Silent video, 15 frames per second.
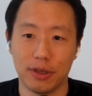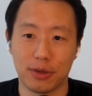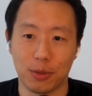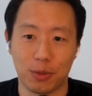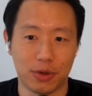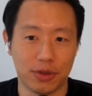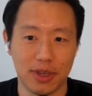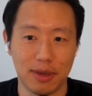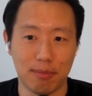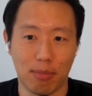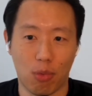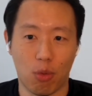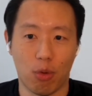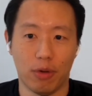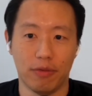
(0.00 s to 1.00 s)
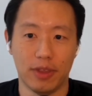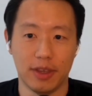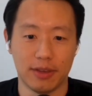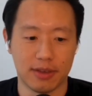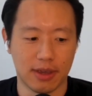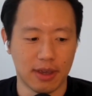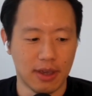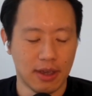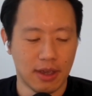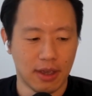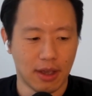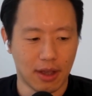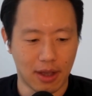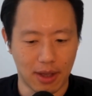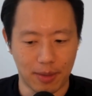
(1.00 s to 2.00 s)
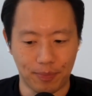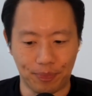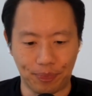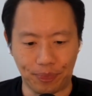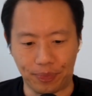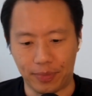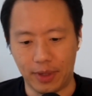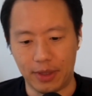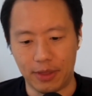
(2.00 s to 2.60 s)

So we're seeing more of these in the